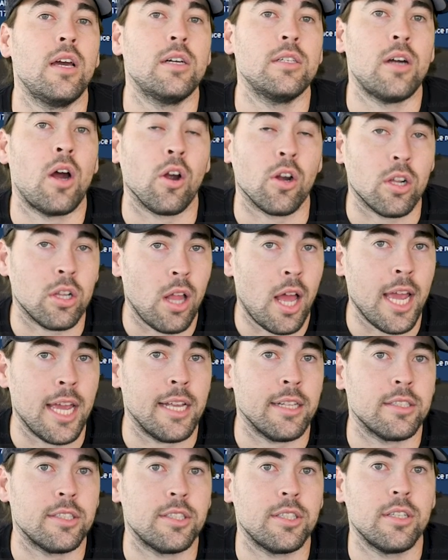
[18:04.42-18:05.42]
our
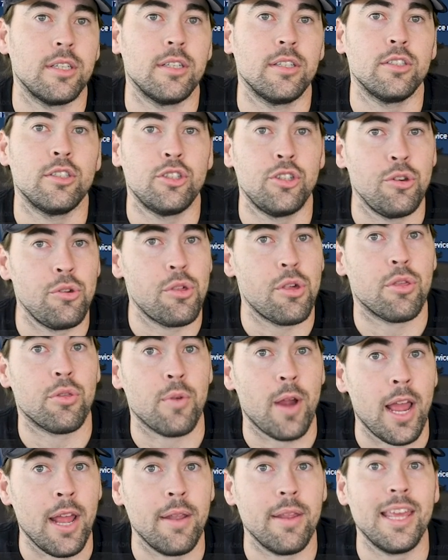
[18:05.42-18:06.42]
clients to the
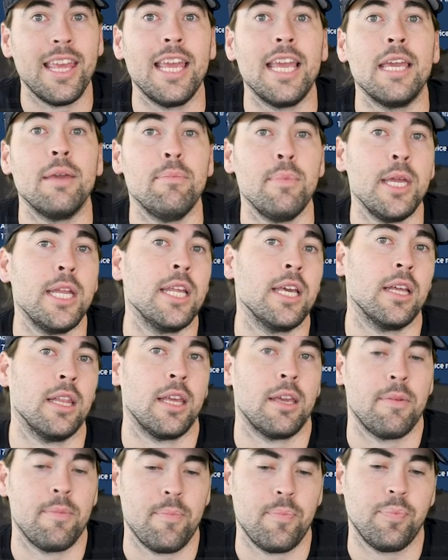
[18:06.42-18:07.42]
threat immediately.